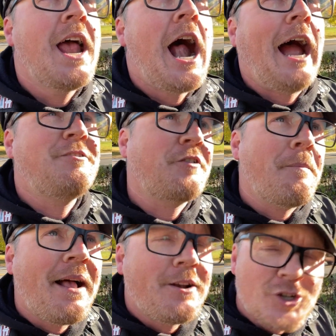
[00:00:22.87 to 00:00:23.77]
I've
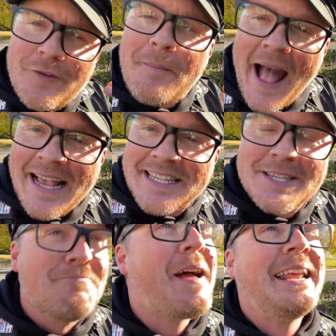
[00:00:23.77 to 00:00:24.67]
driven past this
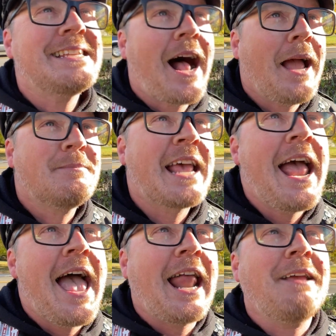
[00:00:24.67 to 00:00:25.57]
many times,
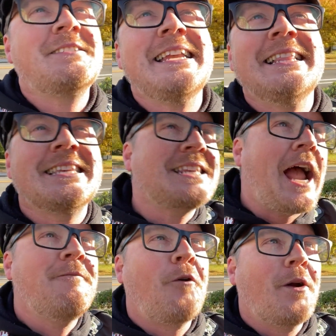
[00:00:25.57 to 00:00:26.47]
and I've seen the
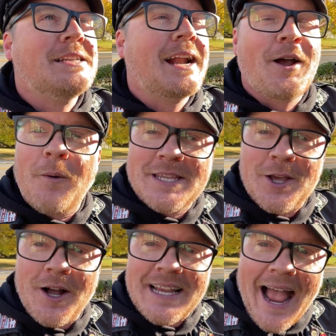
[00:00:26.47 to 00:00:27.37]
sign for it, and I always
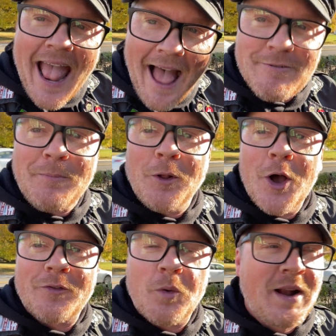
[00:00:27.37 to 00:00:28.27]
thought I have to pull
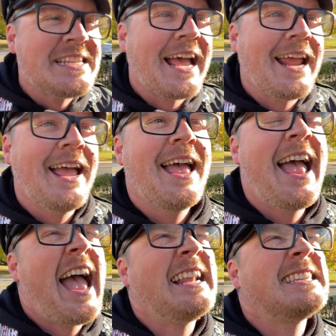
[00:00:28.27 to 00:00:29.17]
over one day
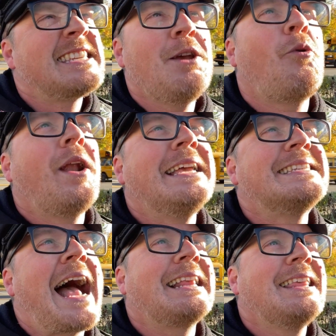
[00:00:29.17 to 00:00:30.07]
and see what
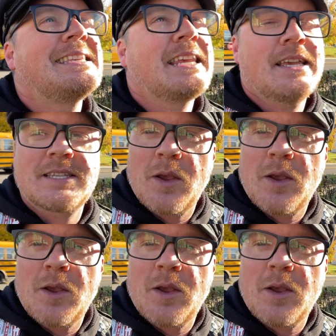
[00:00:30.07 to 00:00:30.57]
exactly this is.